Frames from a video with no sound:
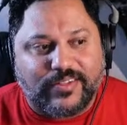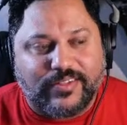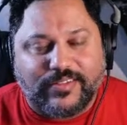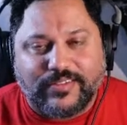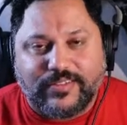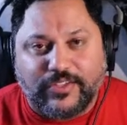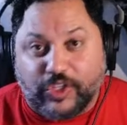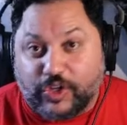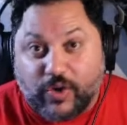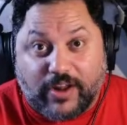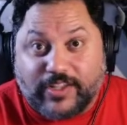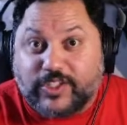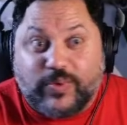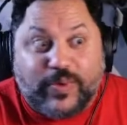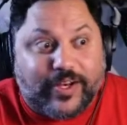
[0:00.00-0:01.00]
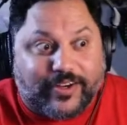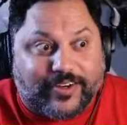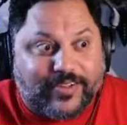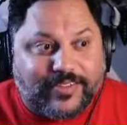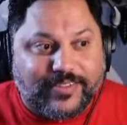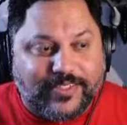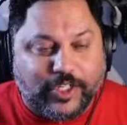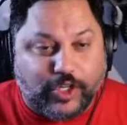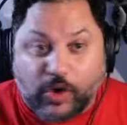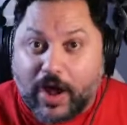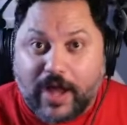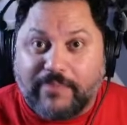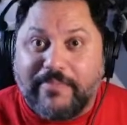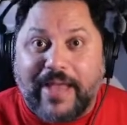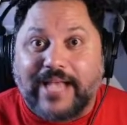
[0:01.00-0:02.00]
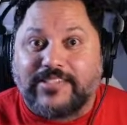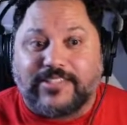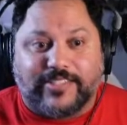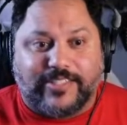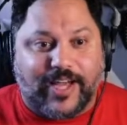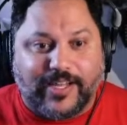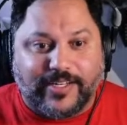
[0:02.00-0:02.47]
you're on Twitter. You're on Mastodon.